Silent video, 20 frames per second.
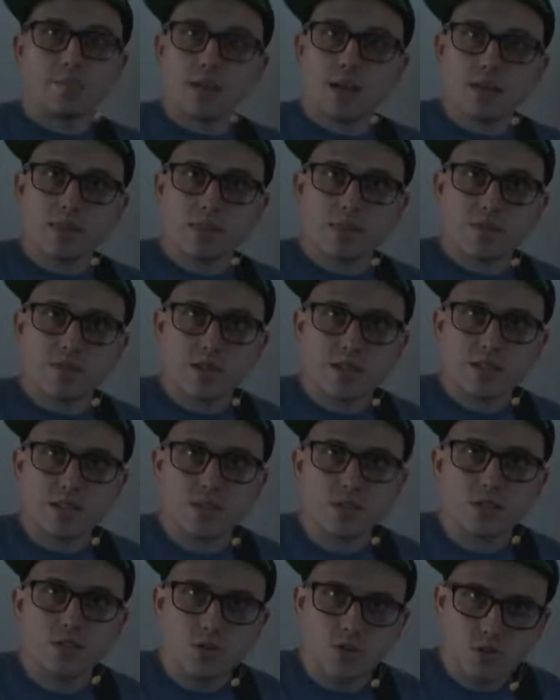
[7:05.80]
not the face that
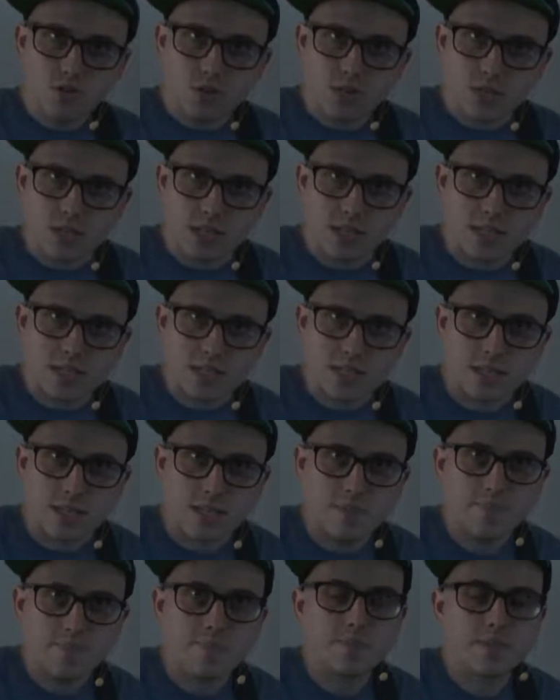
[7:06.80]
you usually
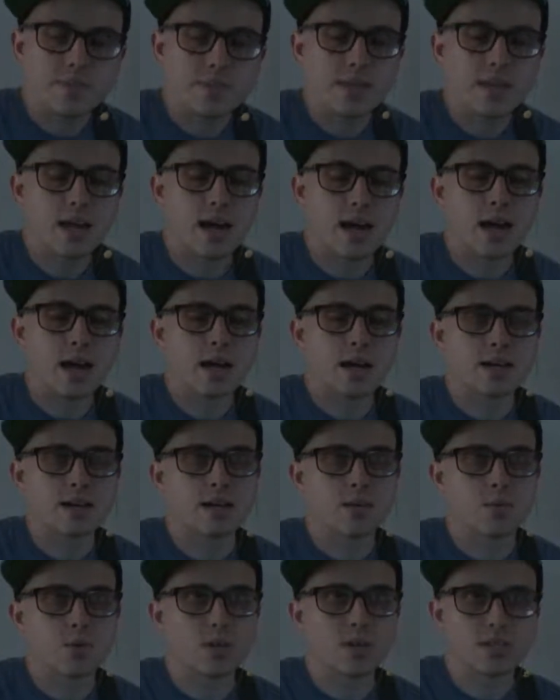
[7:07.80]
see on a
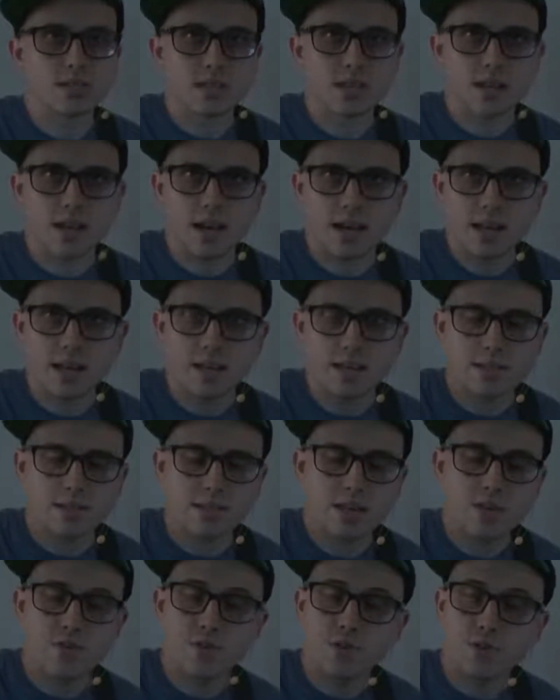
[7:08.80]
Wednesday night,
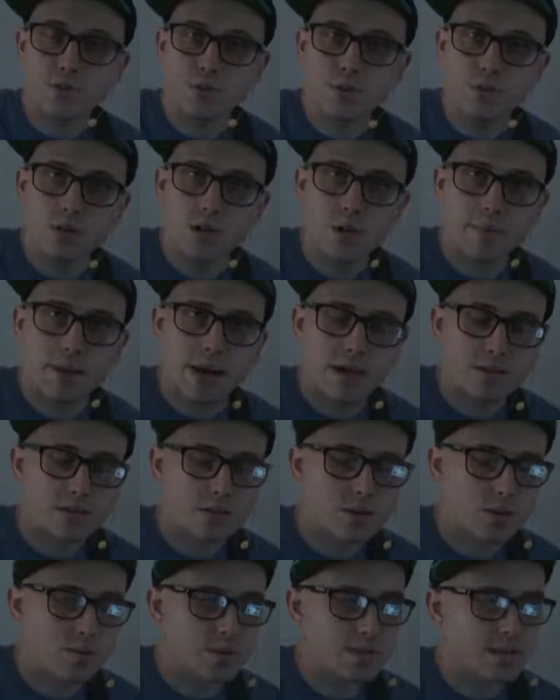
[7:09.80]
if you do come out
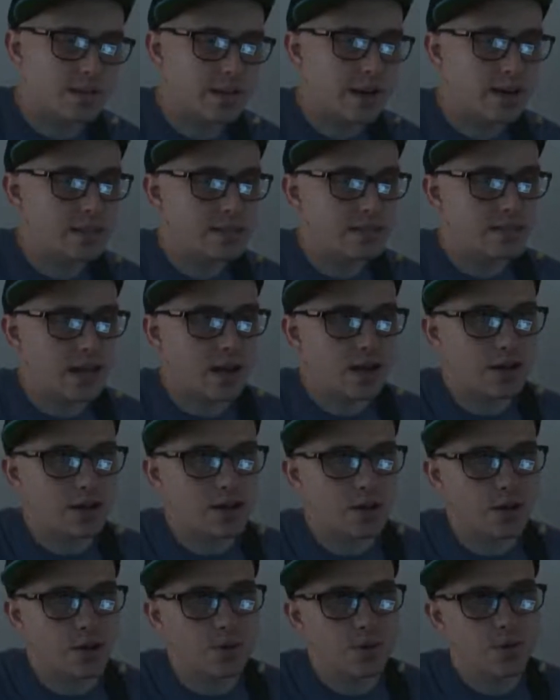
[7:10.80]
on Wednesday nights. Now, I
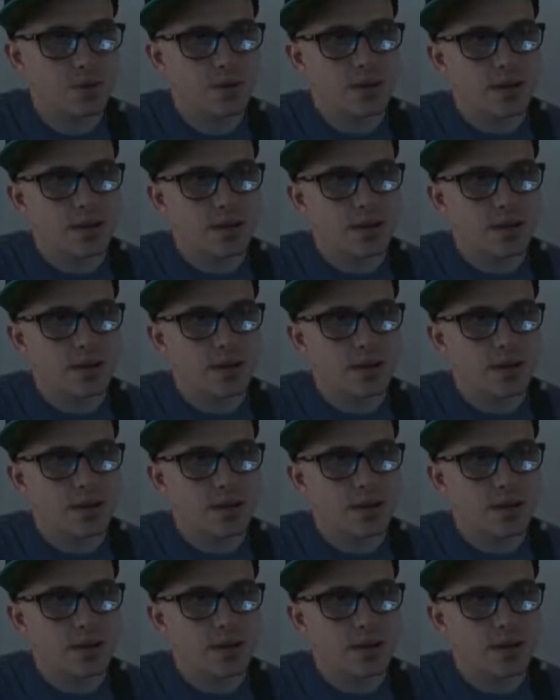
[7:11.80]
know